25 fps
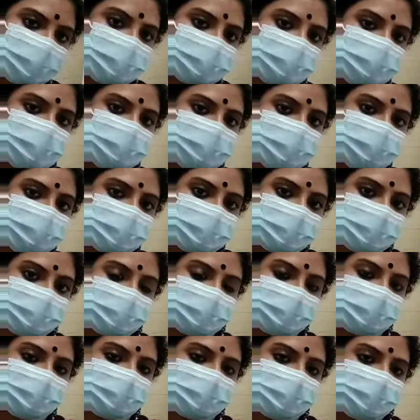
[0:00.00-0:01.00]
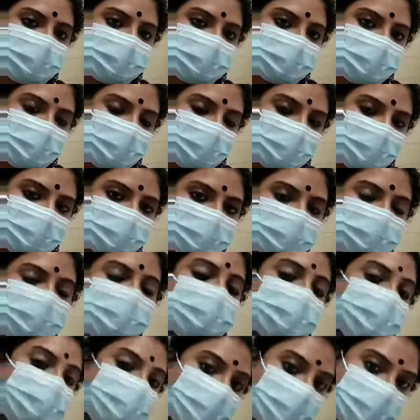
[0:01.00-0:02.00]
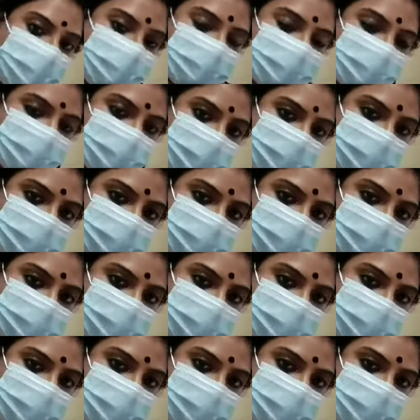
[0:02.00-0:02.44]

it is uh, depending on the